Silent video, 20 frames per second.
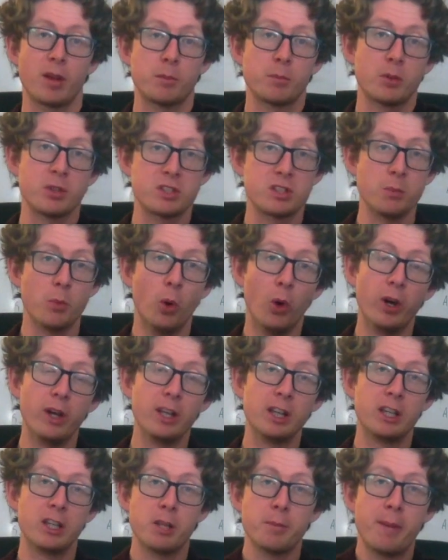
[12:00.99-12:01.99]
put some oil
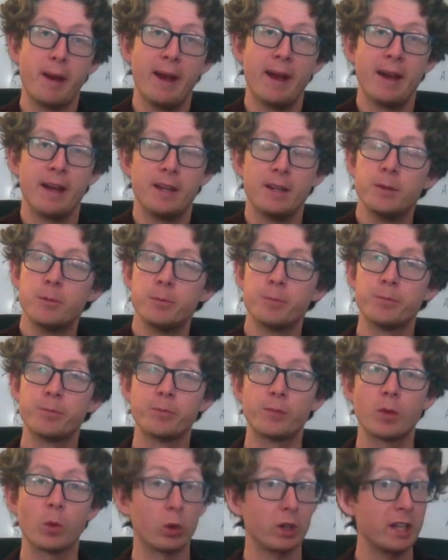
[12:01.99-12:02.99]
in the pan,
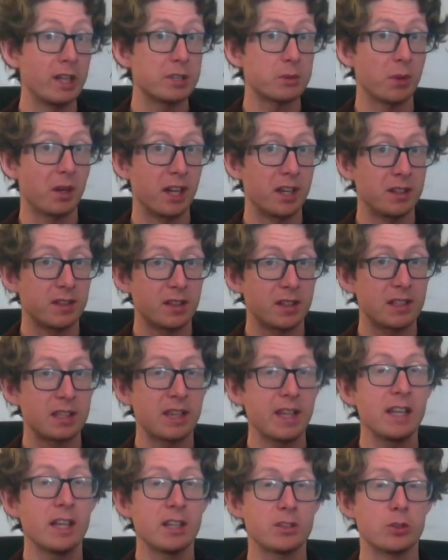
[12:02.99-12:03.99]
or at least what I
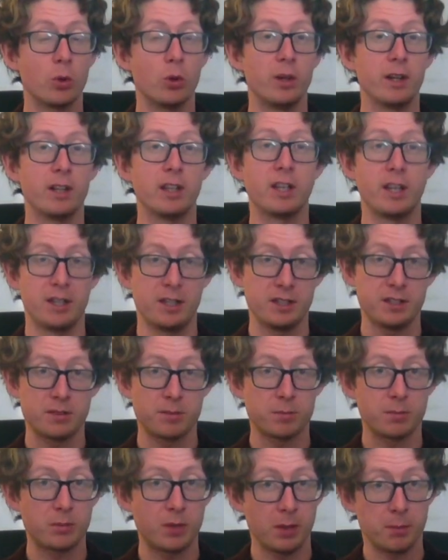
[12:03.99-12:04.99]
think is oil, and
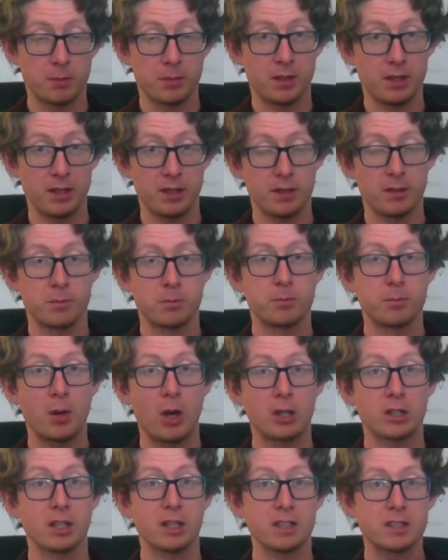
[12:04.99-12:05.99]
that the
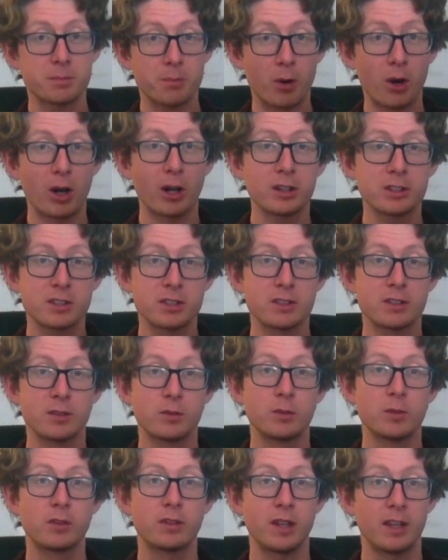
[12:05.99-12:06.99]
bottle is marked
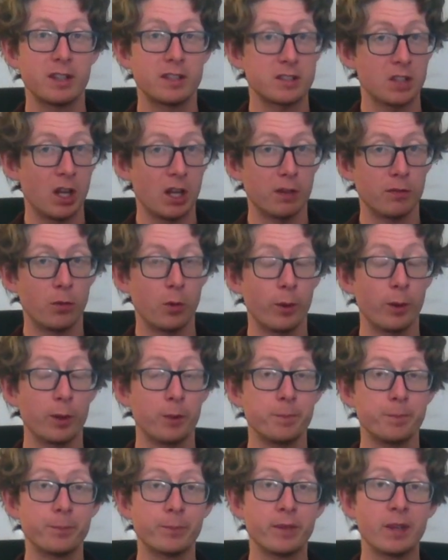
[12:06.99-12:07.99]
that it's olive oil.
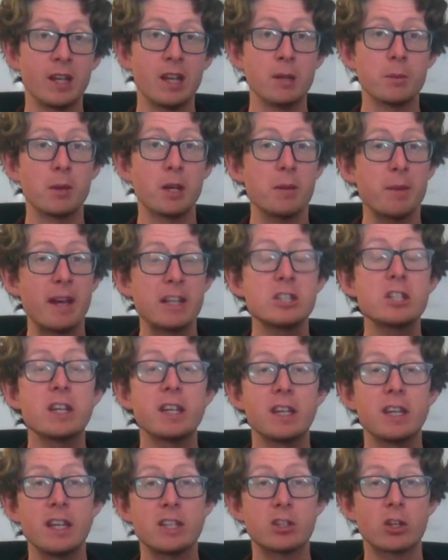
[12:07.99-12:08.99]
But imagine
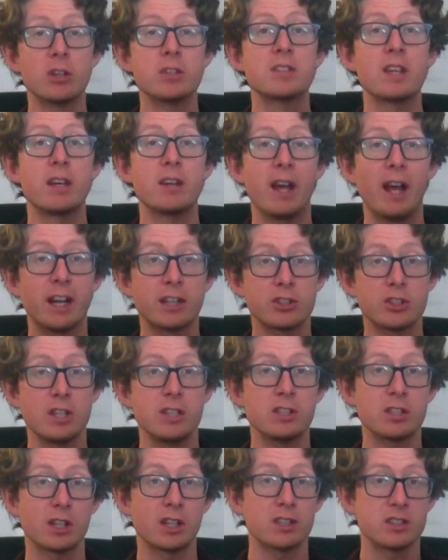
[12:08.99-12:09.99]
it, it turns out actually
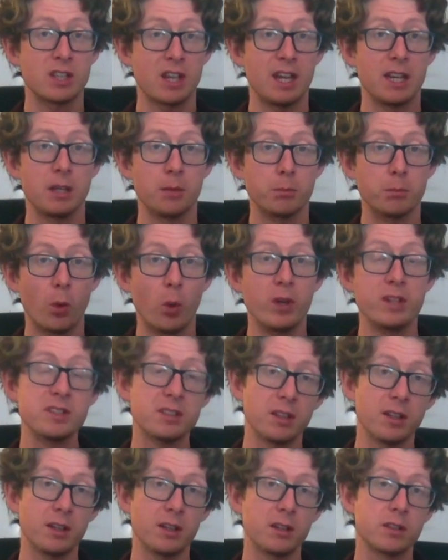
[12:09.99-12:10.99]
to contain
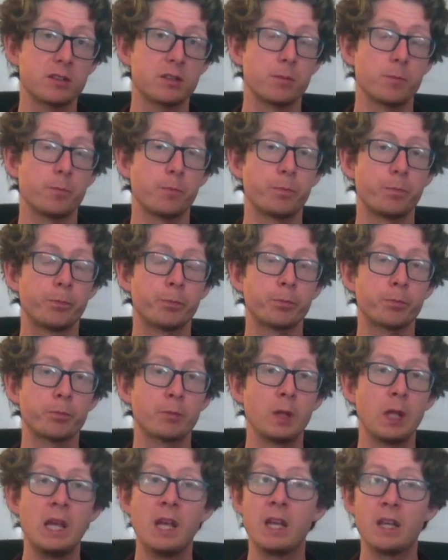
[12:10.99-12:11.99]
poison in it.
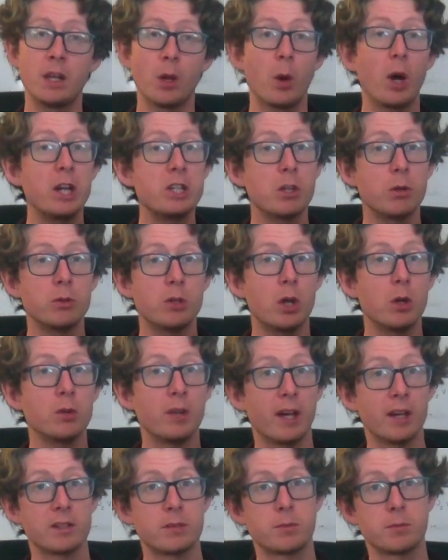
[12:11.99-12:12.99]
Now, I don't know
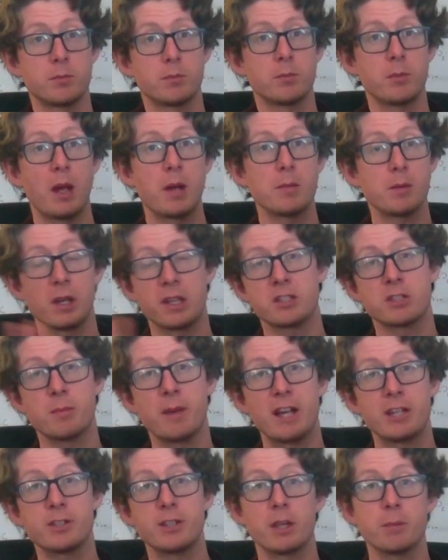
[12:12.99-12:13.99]
that. Let's
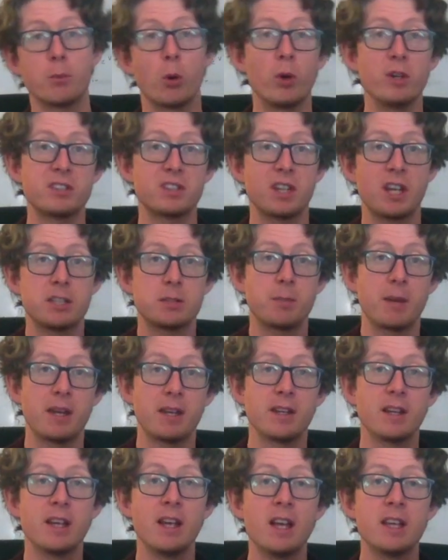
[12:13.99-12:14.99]
imagine the poison has
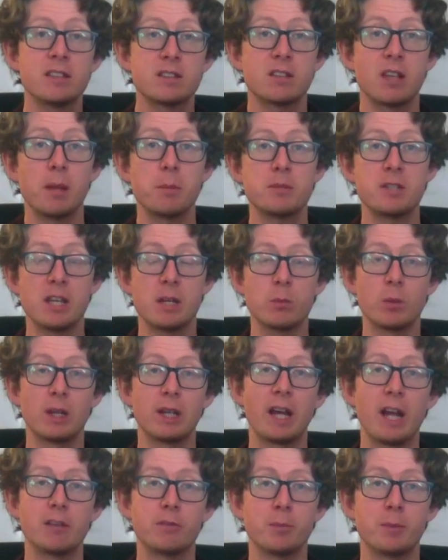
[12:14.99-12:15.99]
been slipped in while I
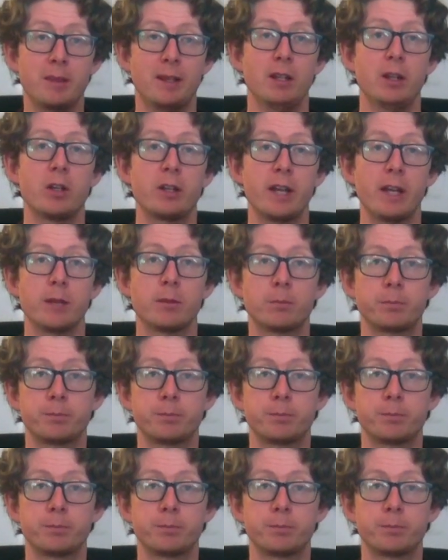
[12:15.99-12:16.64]
haven't been looking.